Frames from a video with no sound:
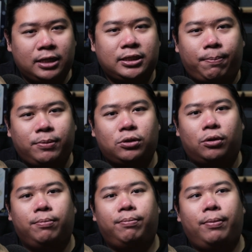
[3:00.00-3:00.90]
next
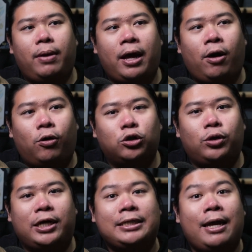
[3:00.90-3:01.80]
episode, or
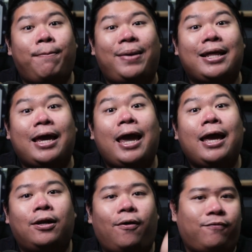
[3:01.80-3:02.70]
should I say by the
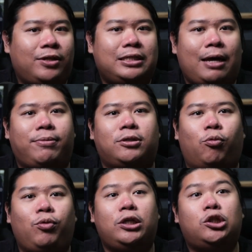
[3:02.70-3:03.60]
end of this
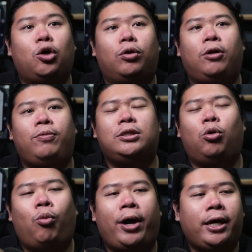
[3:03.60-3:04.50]
episode, we saw the
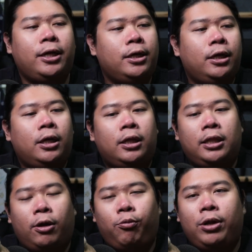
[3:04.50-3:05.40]
reason why
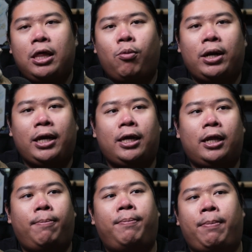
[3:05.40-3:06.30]
they really want to
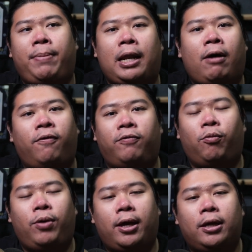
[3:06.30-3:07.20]
get the puppet out of
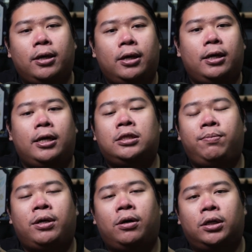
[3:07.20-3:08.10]
the way is
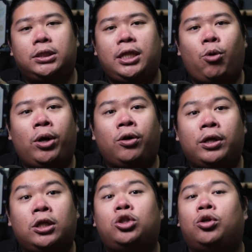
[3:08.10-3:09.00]
because they want
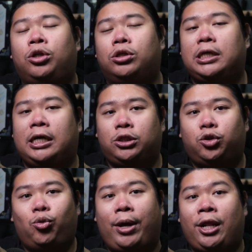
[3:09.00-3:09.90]
to introduce us
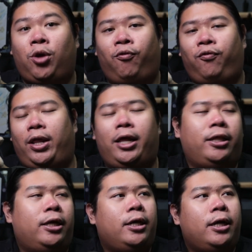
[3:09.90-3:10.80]
to a new
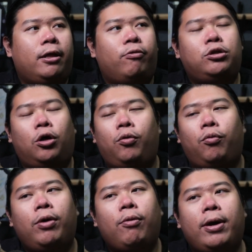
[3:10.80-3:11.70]
villain.
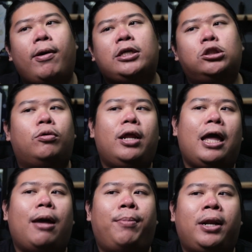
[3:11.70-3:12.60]
So when I saw that
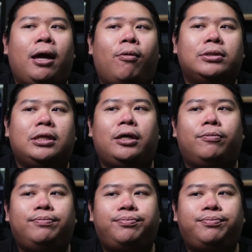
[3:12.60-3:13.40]
happening, I was like,